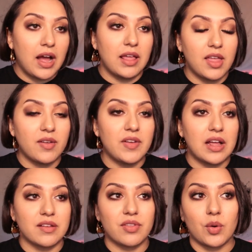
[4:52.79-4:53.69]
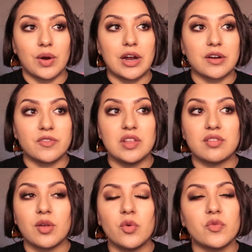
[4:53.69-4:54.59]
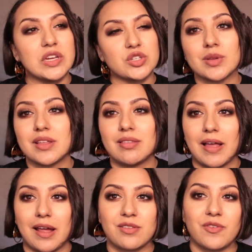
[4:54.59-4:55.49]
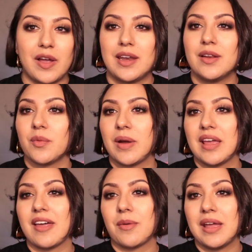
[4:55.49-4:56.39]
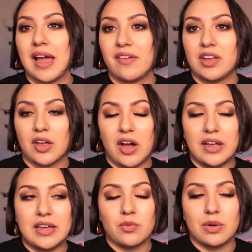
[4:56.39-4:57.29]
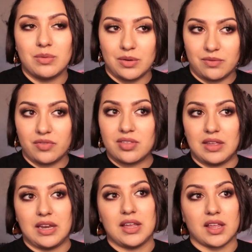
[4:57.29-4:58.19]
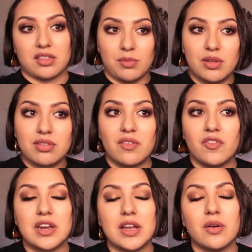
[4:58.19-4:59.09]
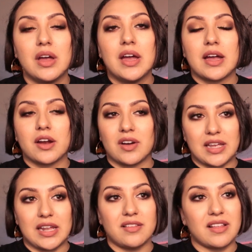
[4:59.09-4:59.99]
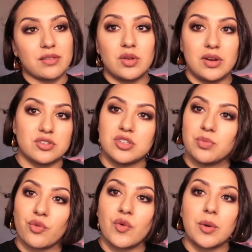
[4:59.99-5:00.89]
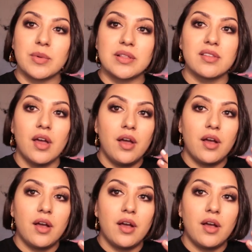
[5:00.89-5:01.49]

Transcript: I love it. I love the choreography. It's so visually satisfying in a way that we haven't gotten when we've seen it in like the music video or again in the studio tune performance.